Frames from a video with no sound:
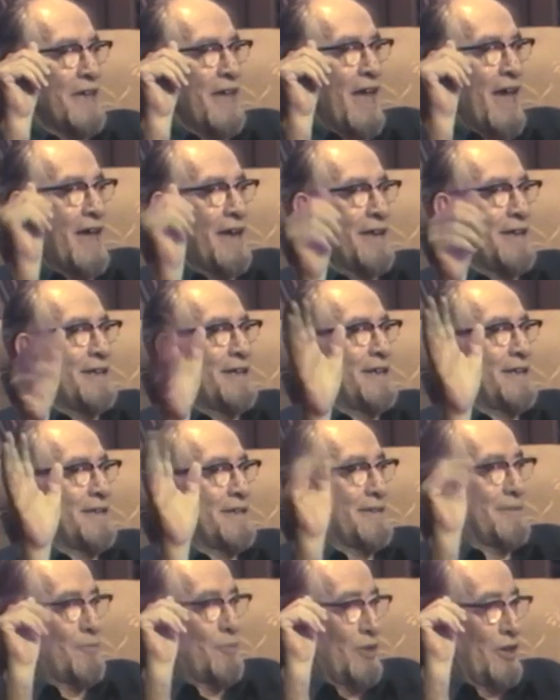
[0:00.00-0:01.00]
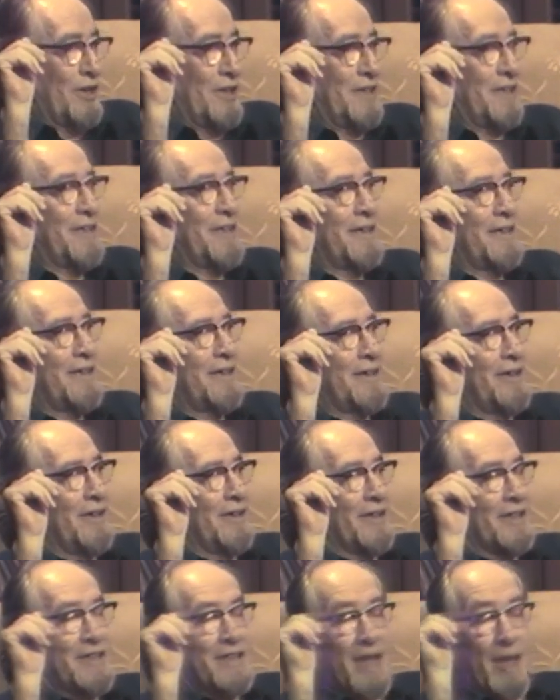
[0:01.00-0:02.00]
added and printed
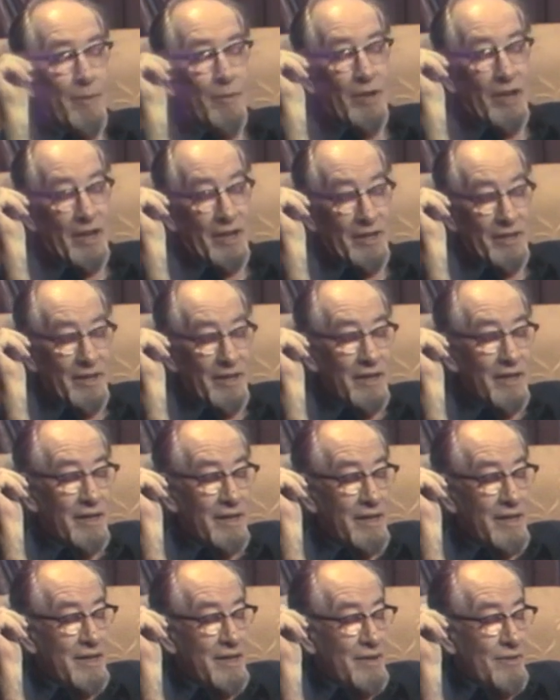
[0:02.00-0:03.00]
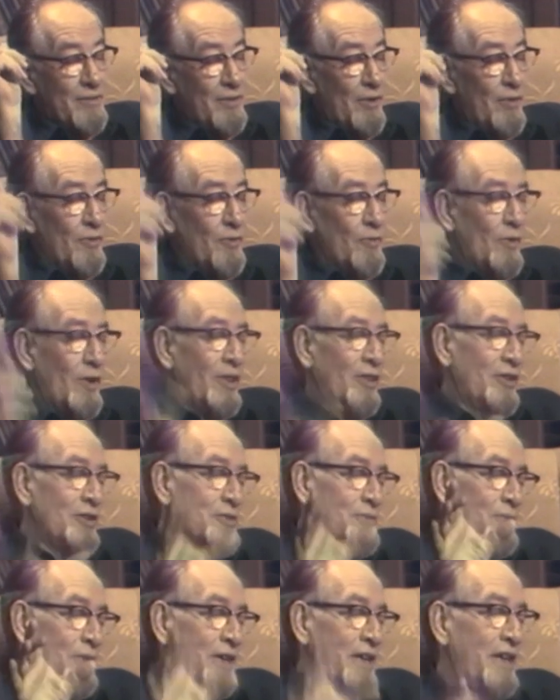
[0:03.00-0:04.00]
on the tabulator. Well, with one of
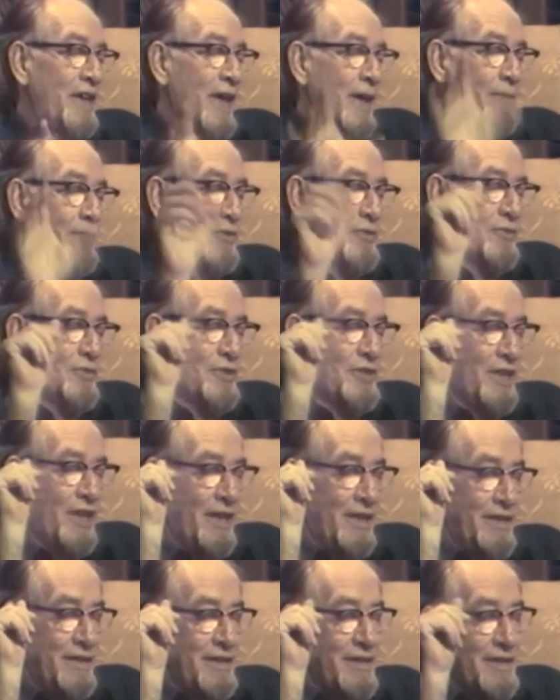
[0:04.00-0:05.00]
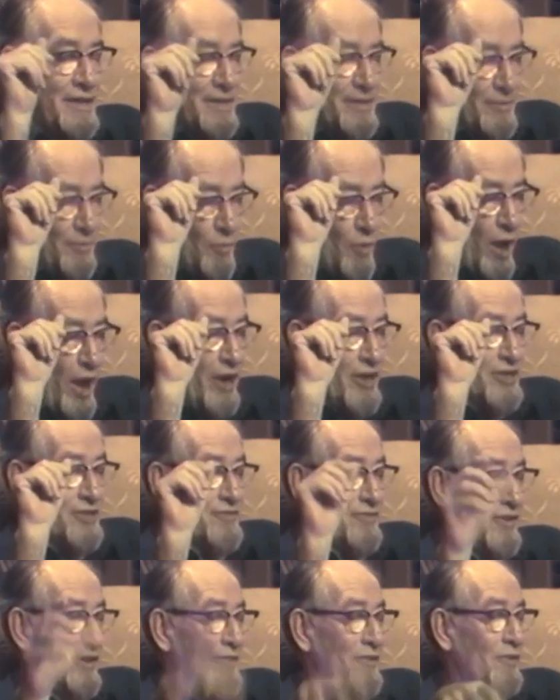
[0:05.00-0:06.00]
those big cables, which had wires
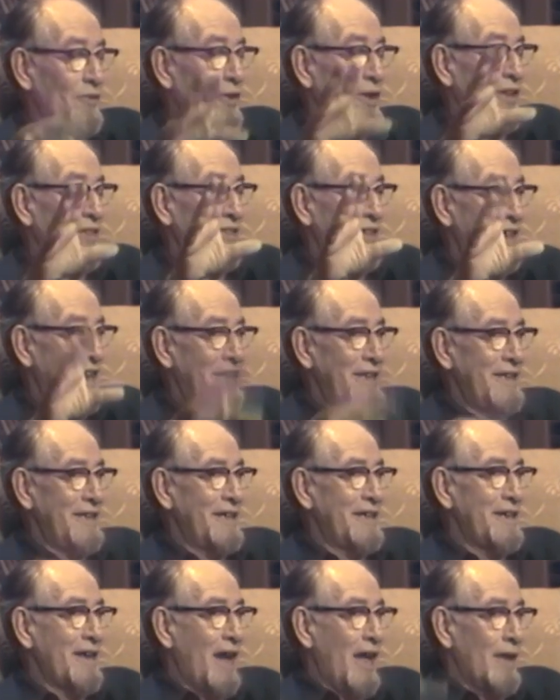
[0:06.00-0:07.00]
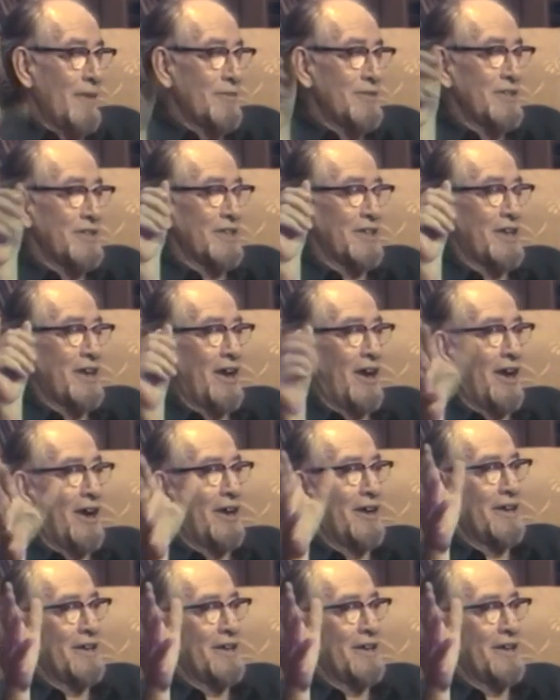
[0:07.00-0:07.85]
for every one of the 80 columns in the card